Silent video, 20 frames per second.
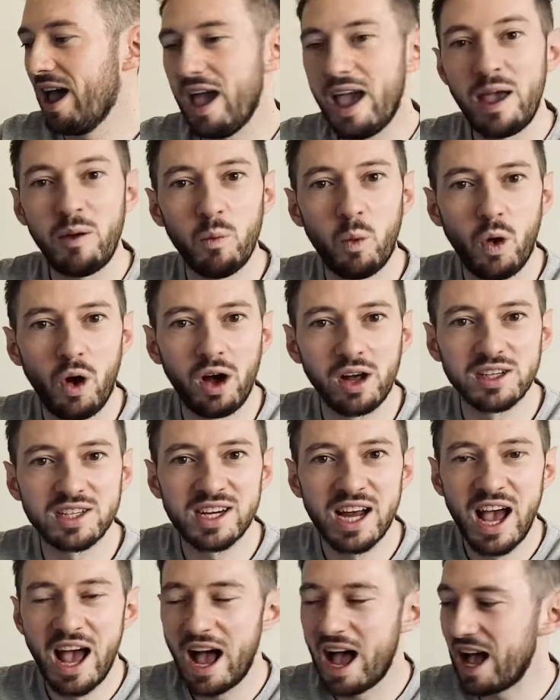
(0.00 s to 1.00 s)
It
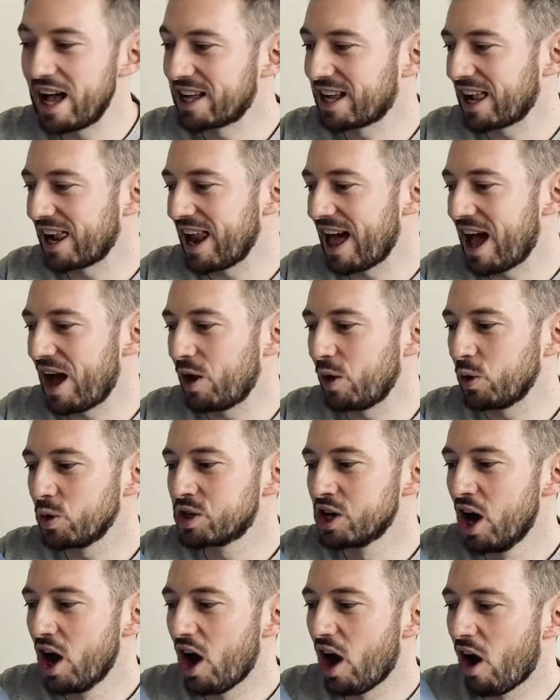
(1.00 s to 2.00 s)
was a
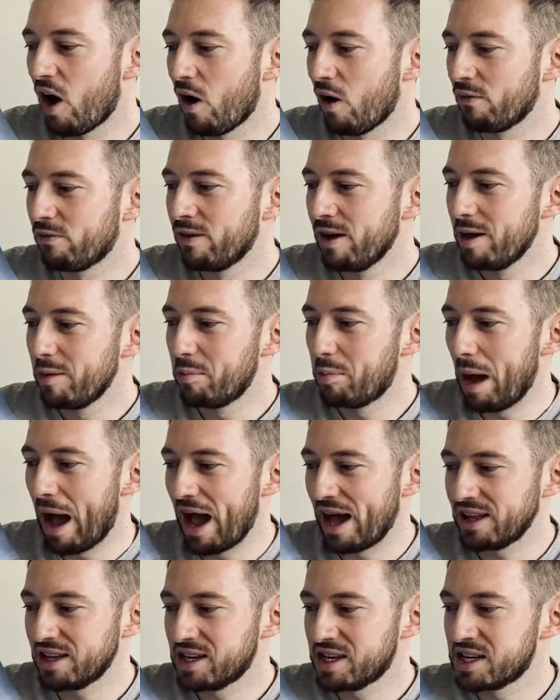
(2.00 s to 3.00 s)
cloud of
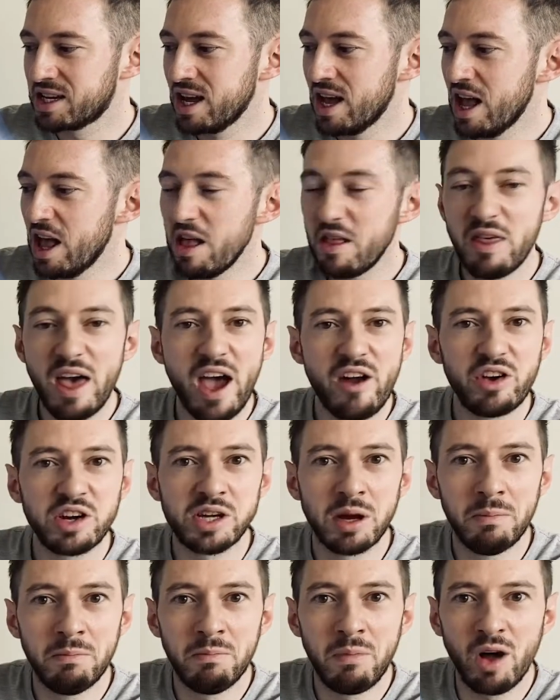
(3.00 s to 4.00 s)
bats. There
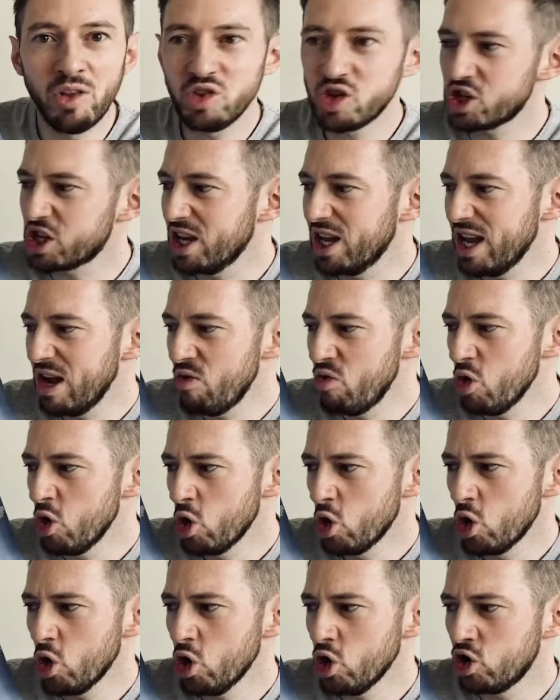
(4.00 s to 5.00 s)
is a monster in the
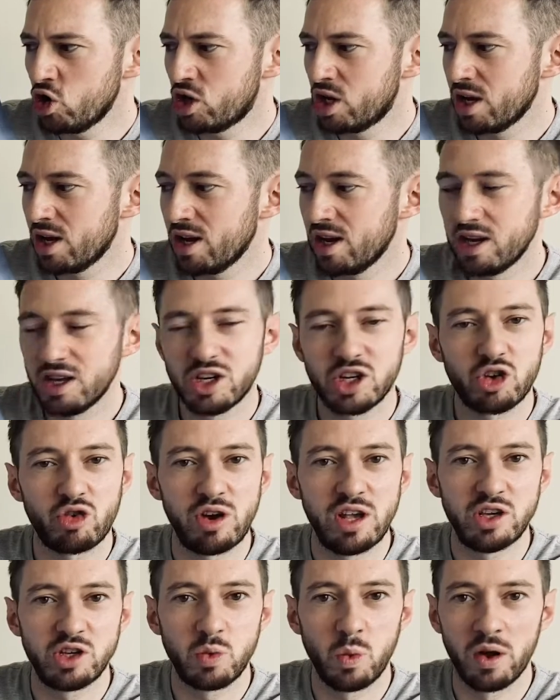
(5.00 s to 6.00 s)
hood,
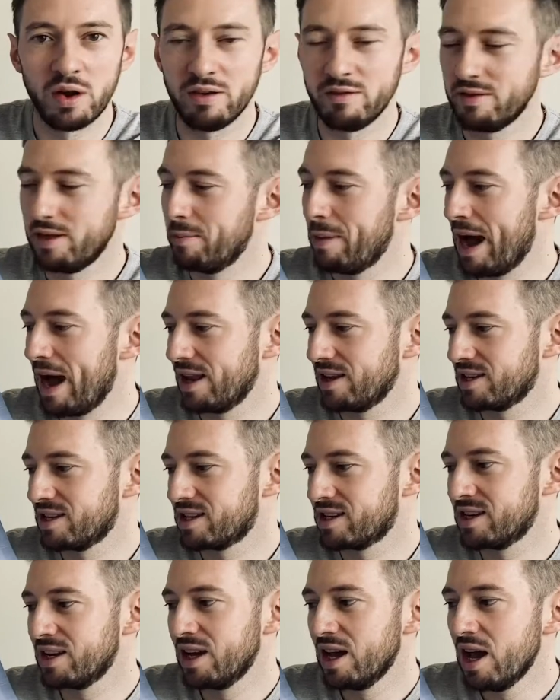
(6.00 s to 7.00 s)
screeched one of the
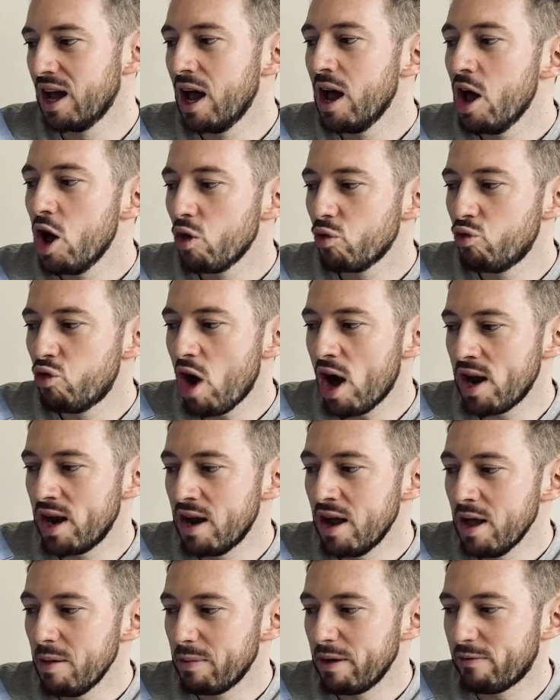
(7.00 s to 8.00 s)
bats.
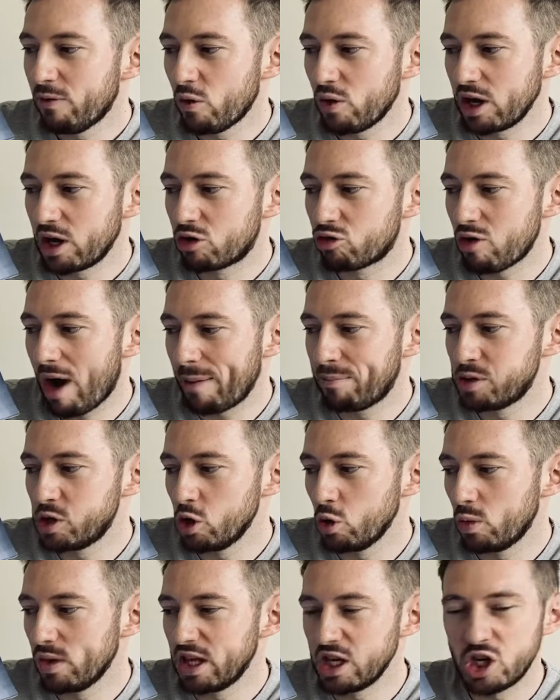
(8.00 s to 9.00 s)
Run before it grabs
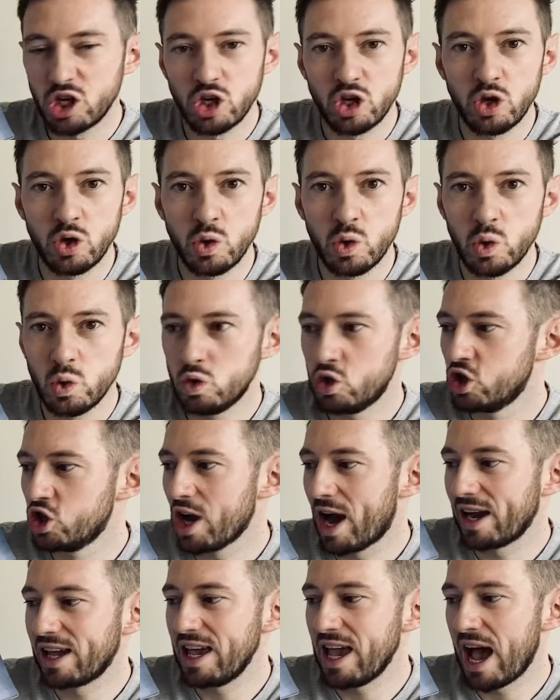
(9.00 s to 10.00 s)
you with its huge
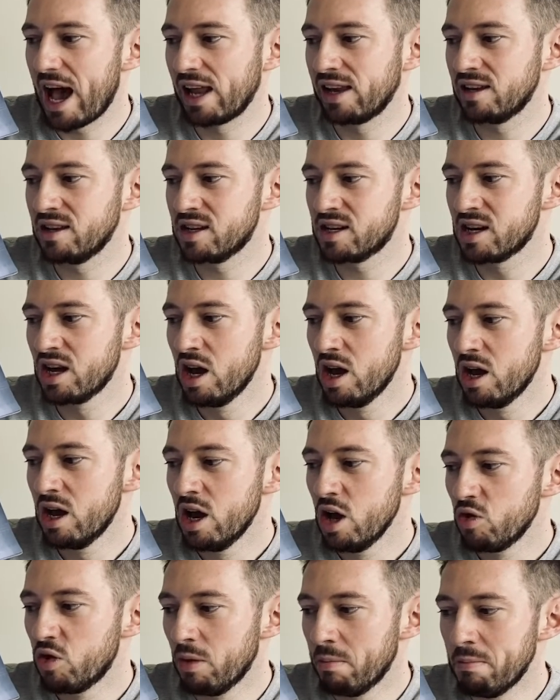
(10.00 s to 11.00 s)
shaggy hands.
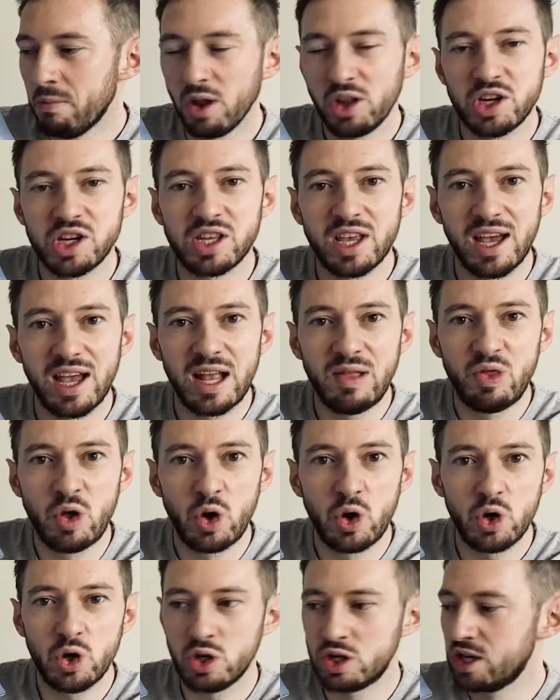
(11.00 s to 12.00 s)
The monster in the
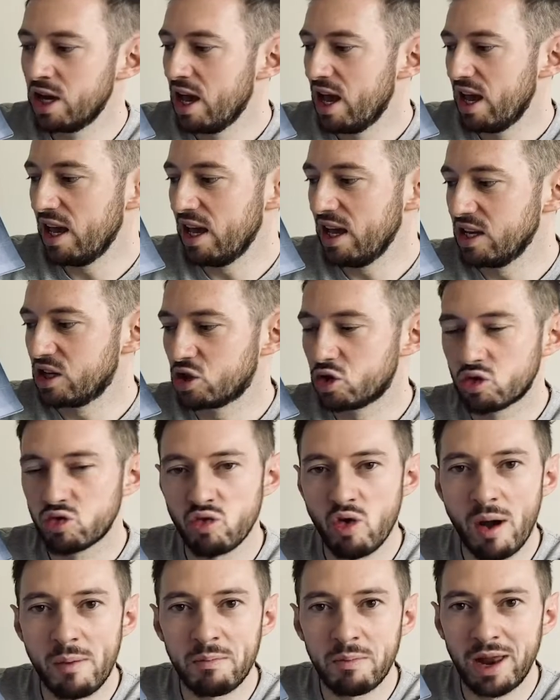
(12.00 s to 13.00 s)
hood is
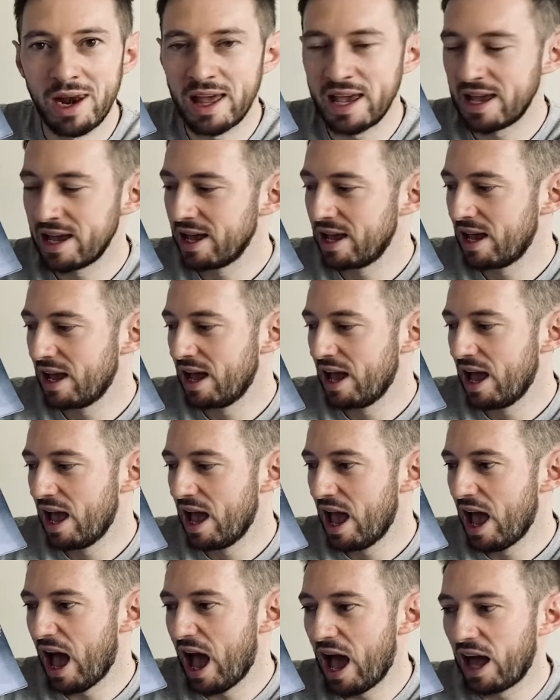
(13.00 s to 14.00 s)
grumbly.
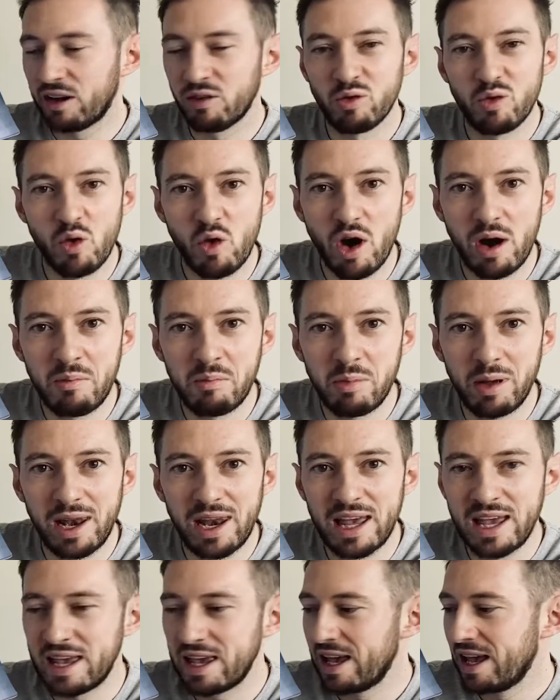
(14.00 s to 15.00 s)
And
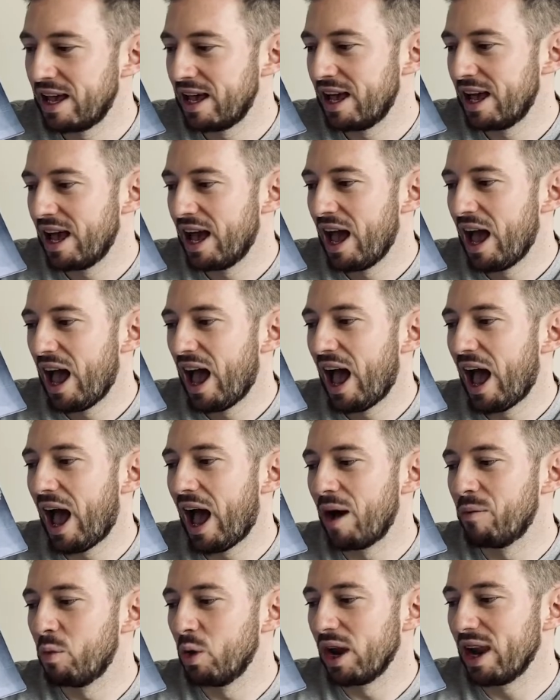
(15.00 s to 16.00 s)
rumbly,
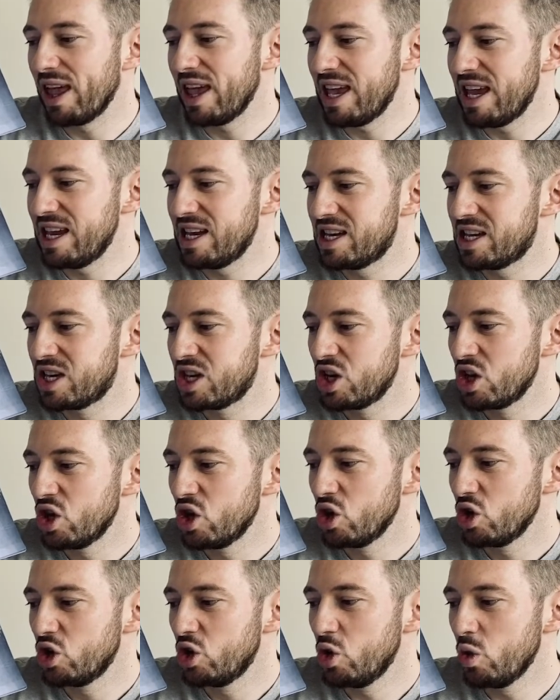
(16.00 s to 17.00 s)
and will eat
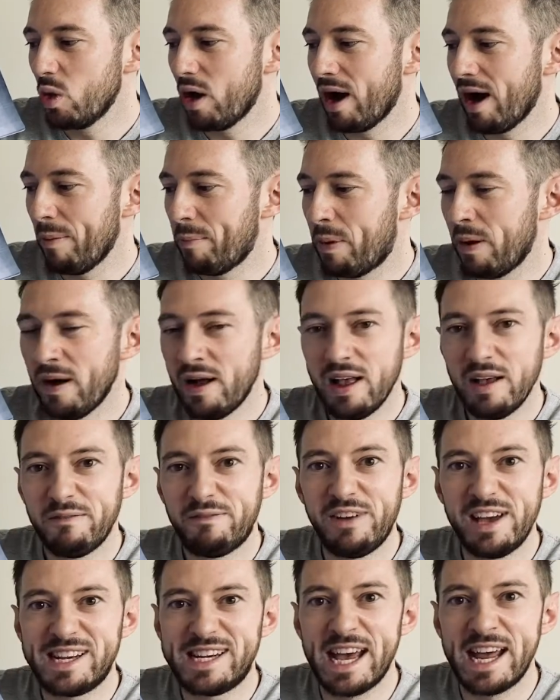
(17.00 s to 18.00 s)
you up
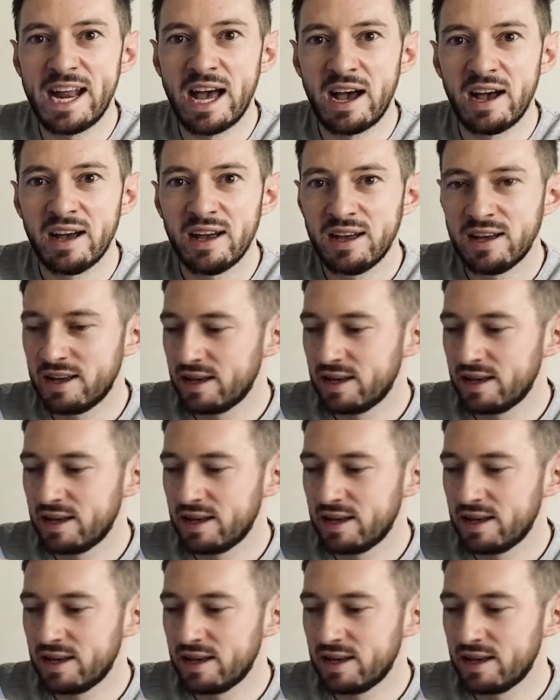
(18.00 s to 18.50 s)
for dinner.